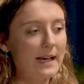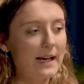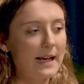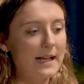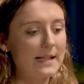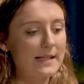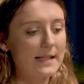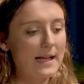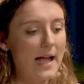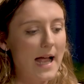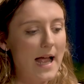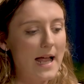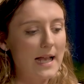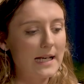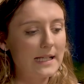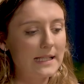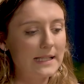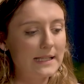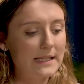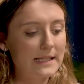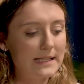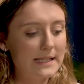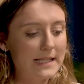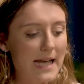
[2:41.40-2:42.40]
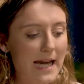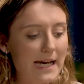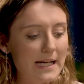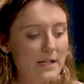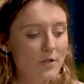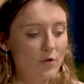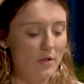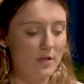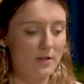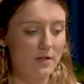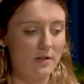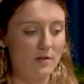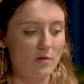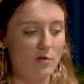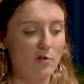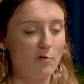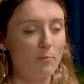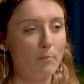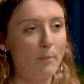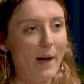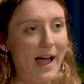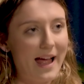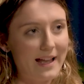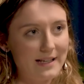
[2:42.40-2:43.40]
think it's dangerous to
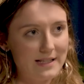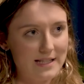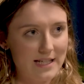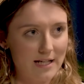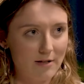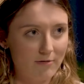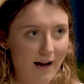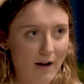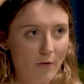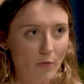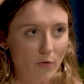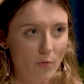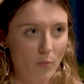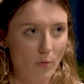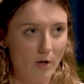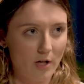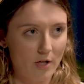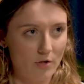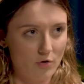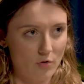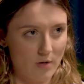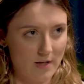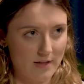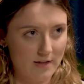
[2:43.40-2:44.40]
sort of bandy around the word